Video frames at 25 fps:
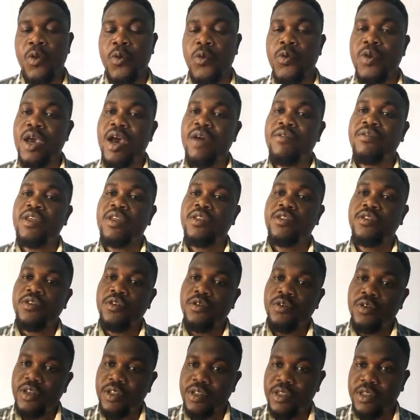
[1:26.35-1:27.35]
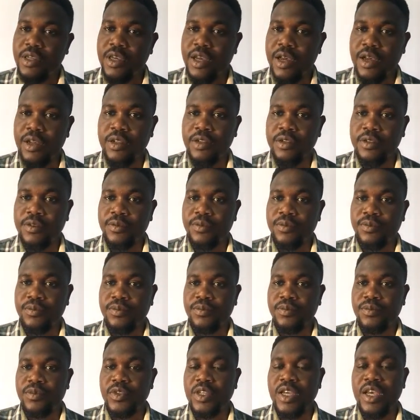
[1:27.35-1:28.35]
We have the theoretical
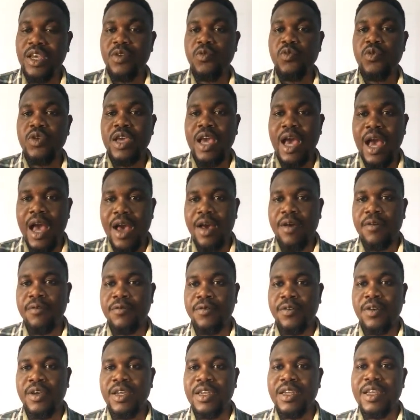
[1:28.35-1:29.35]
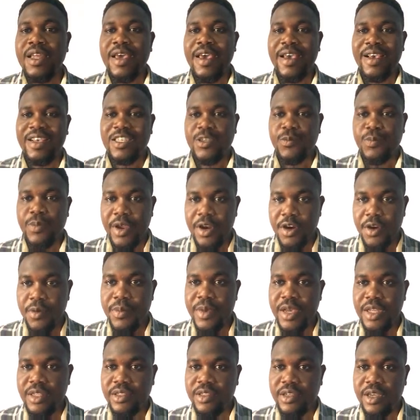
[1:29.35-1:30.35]
and we have the
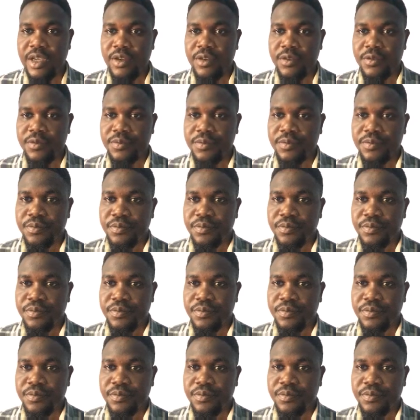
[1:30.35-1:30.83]
experimental.